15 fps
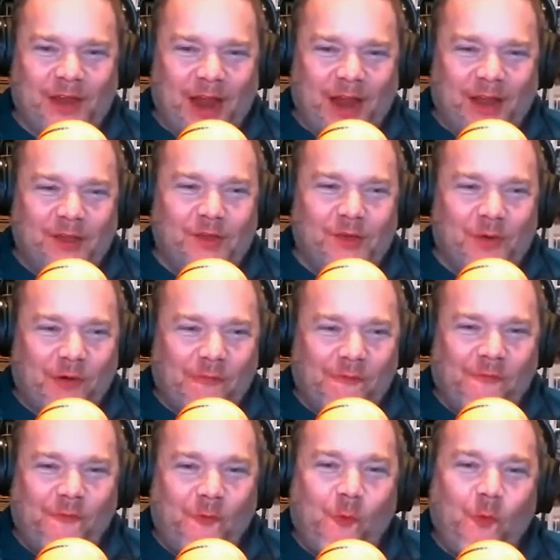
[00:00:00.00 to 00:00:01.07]
How do you do a
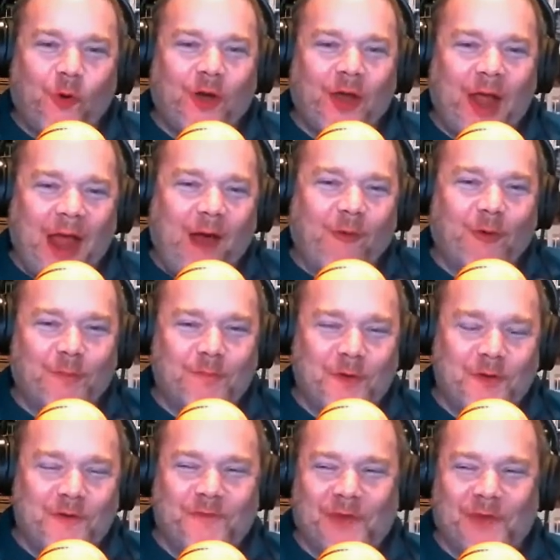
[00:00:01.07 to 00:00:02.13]
4-hour
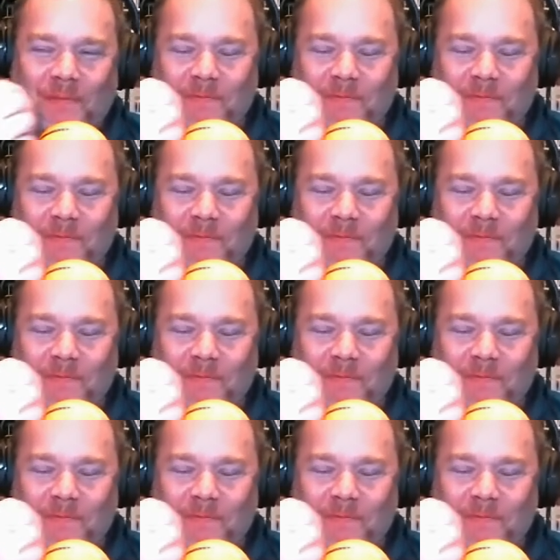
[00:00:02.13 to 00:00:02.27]
movie?